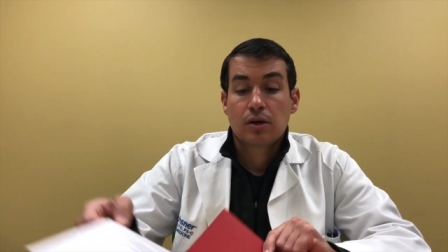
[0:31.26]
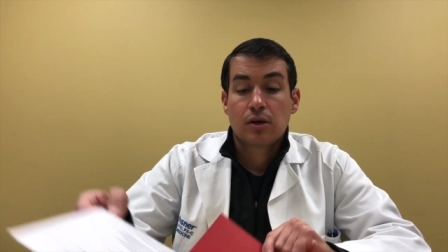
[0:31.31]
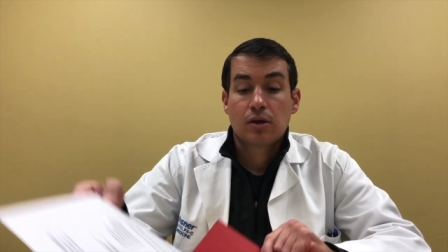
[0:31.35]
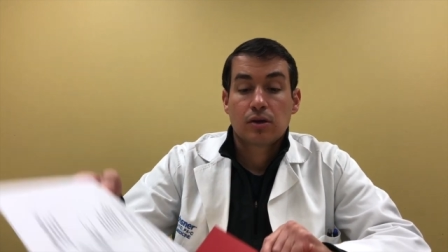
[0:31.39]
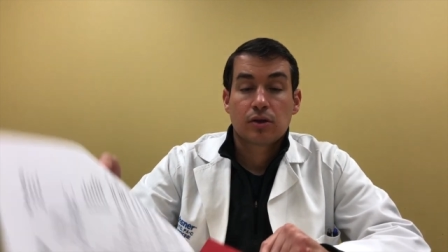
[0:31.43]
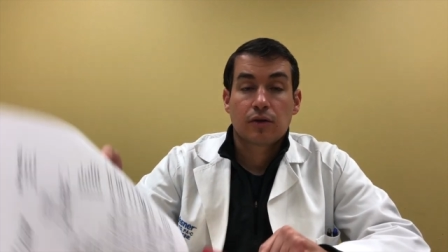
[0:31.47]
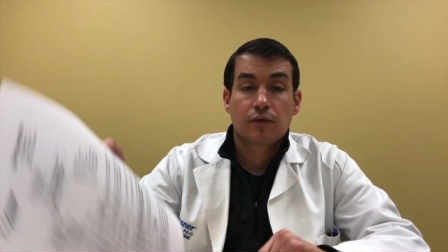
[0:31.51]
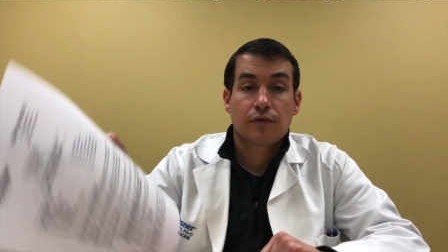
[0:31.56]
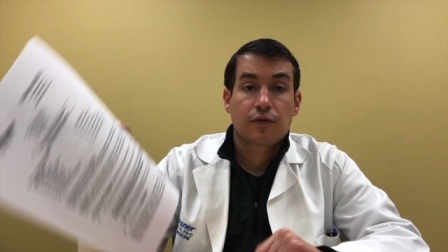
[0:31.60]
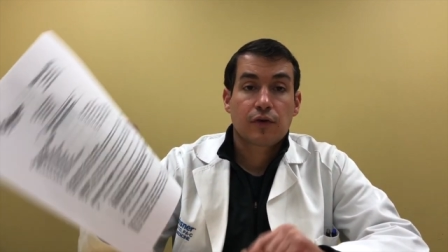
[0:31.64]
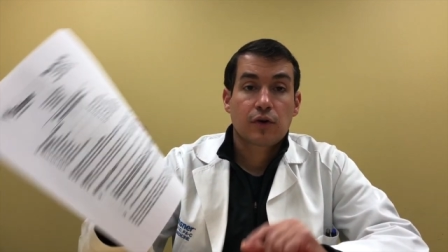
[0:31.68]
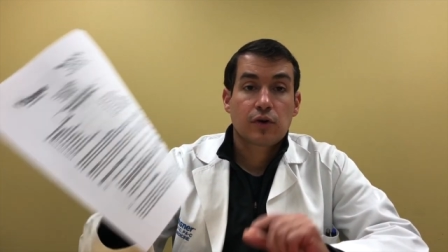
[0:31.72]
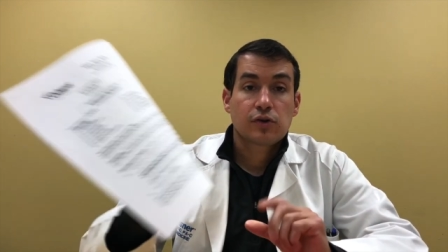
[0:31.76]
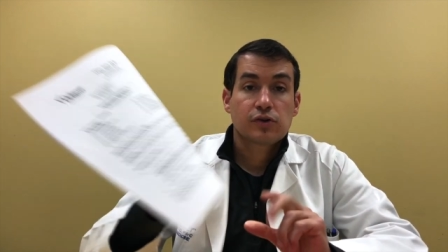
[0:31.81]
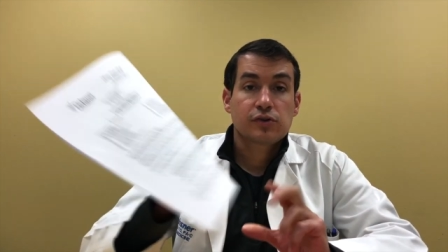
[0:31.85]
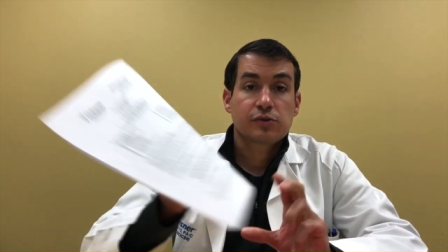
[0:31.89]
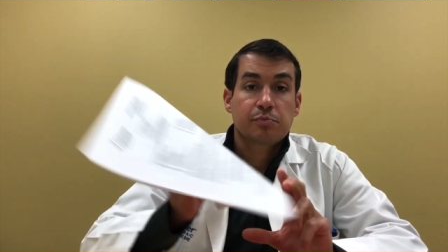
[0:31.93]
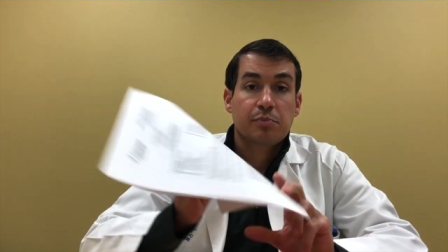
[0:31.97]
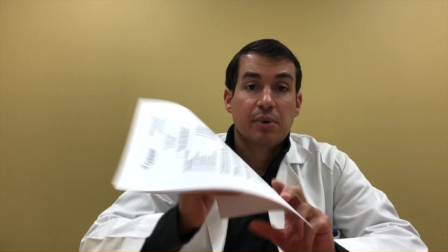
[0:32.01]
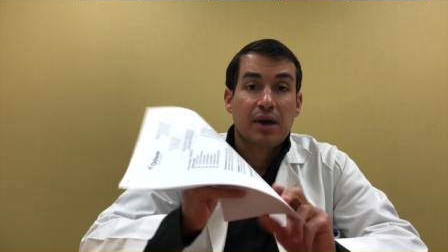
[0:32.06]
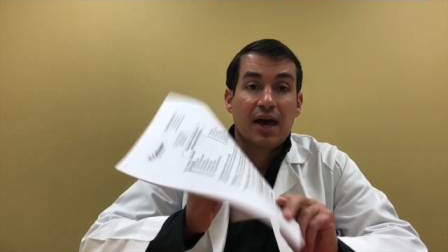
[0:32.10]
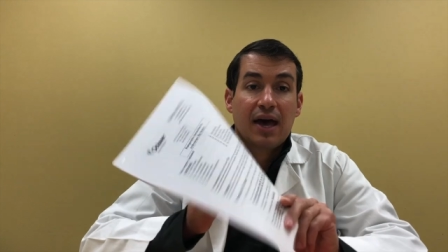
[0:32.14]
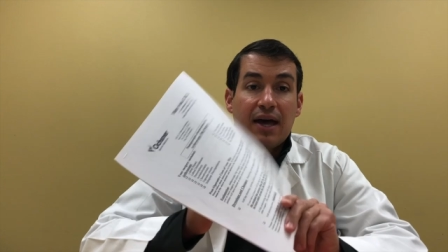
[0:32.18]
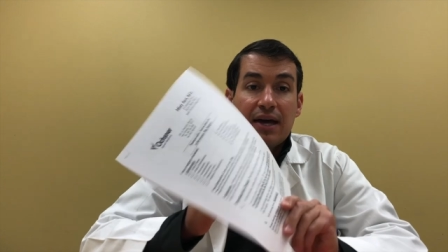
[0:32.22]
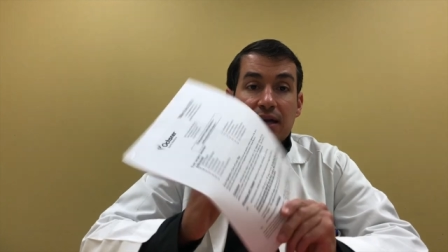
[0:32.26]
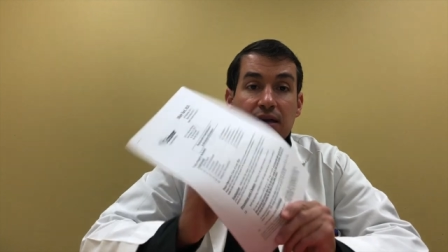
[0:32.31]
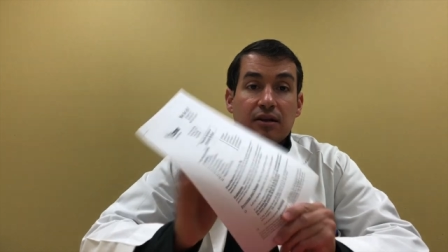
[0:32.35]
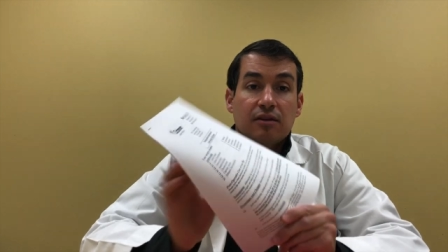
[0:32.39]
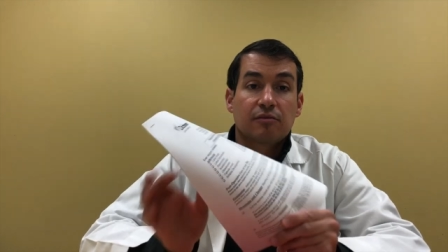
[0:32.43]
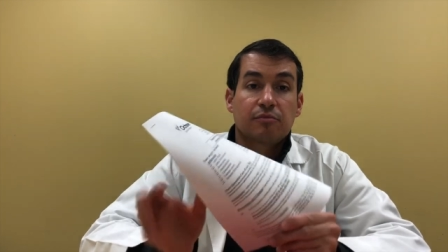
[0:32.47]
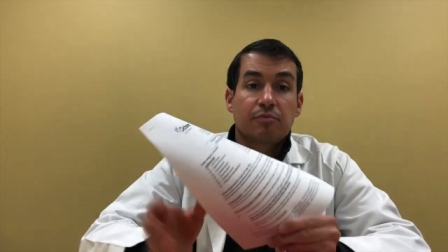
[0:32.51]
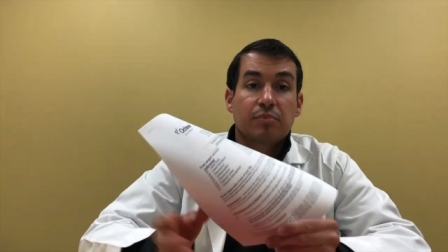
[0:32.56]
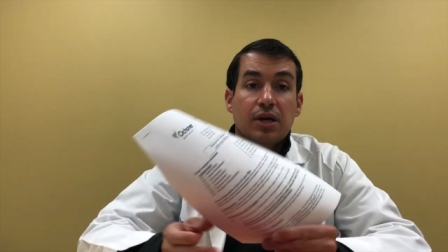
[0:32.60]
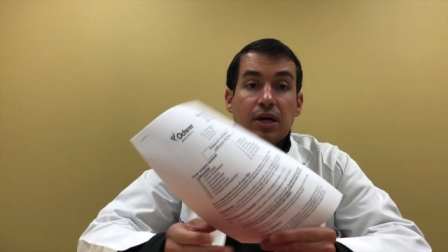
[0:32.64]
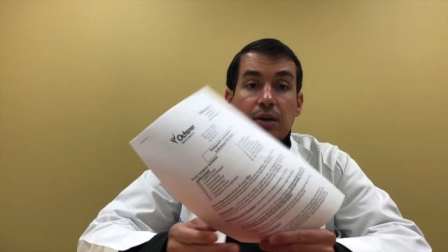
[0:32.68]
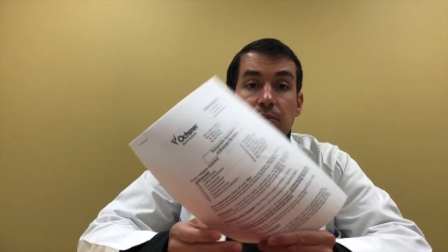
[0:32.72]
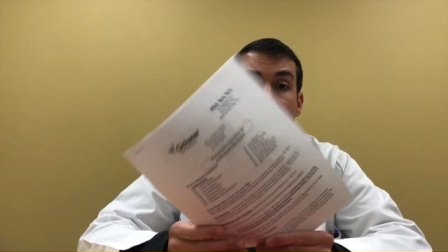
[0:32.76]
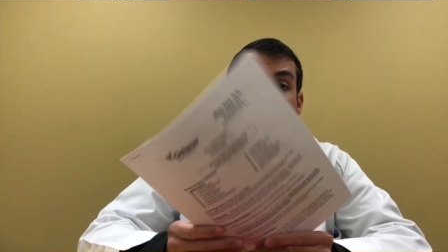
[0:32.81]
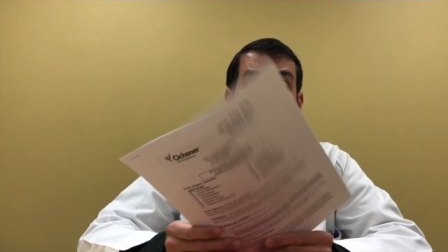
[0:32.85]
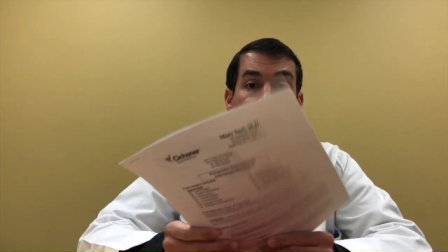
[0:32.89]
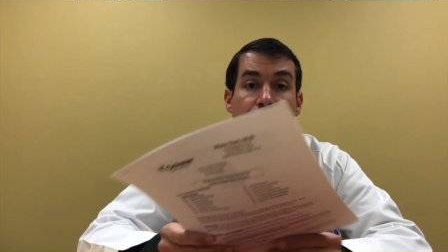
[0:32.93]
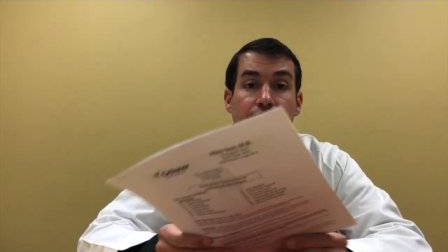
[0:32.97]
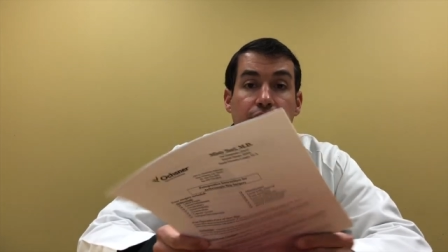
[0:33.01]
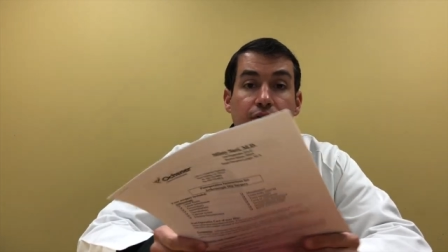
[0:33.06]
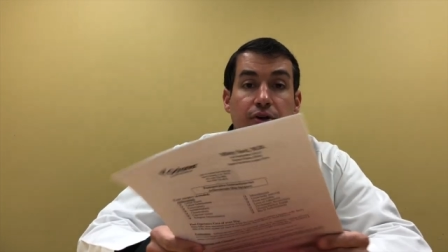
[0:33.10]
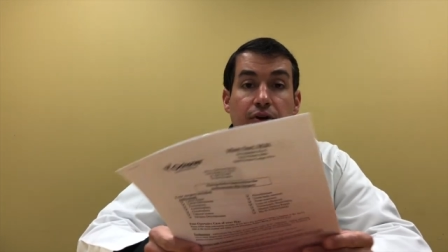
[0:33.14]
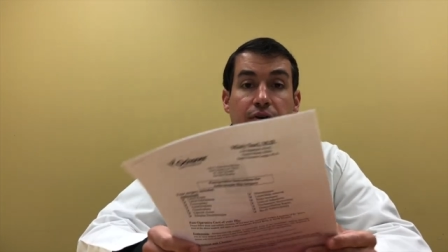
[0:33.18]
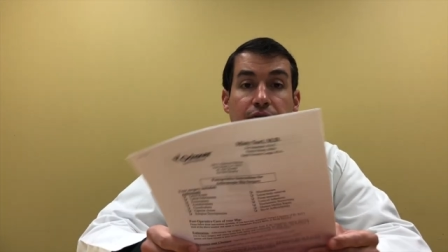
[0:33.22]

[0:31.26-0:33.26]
The first packet of paper you're going